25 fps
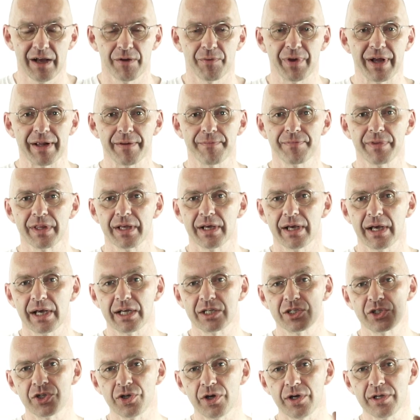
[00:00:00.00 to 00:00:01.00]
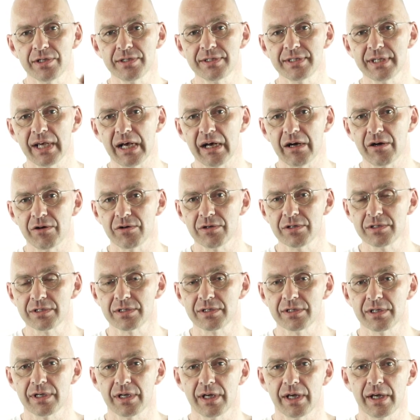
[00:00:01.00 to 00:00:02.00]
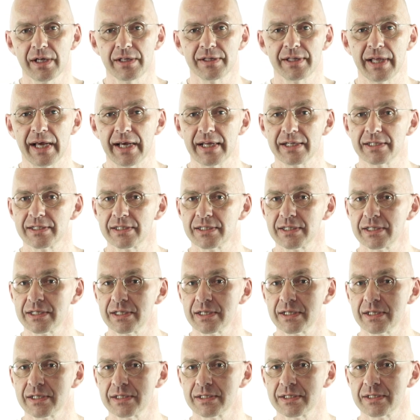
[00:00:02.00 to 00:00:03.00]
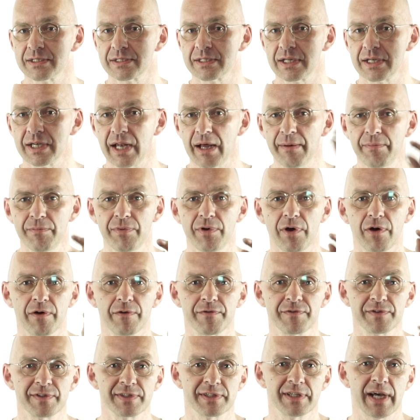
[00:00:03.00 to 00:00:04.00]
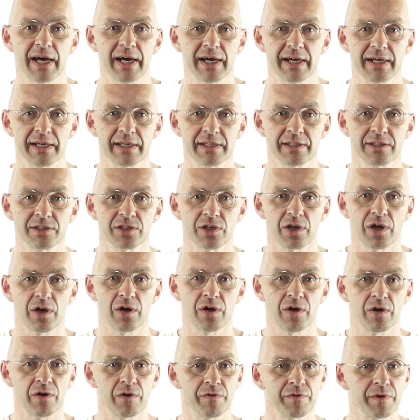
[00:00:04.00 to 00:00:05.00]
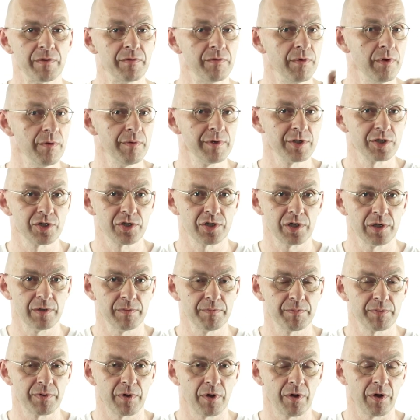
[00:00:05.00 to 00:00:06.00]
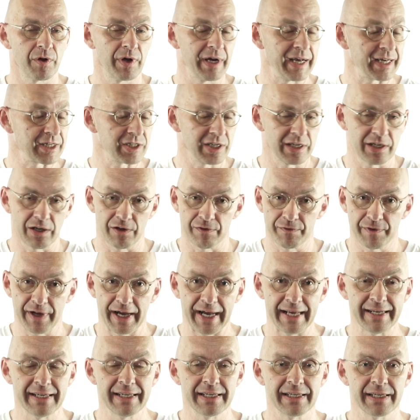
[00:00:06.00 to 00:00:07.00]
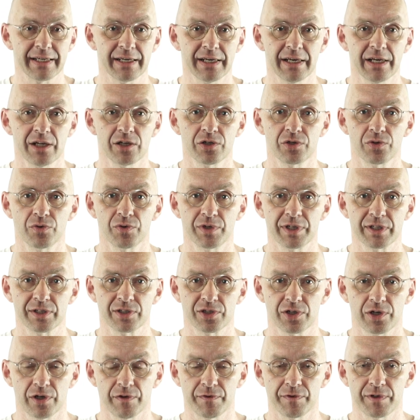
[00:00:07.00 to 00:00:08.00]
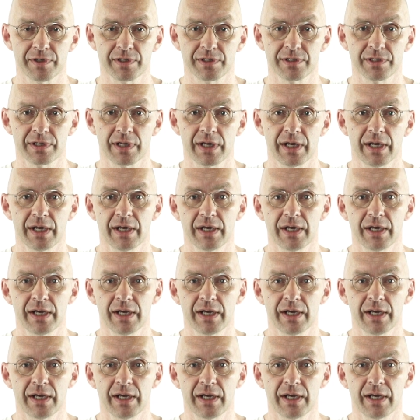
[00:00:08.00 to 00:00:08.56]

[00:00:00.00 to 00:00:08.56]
well, it turns out that the number of sides of a Möbius strip, or actually of any 2D surface,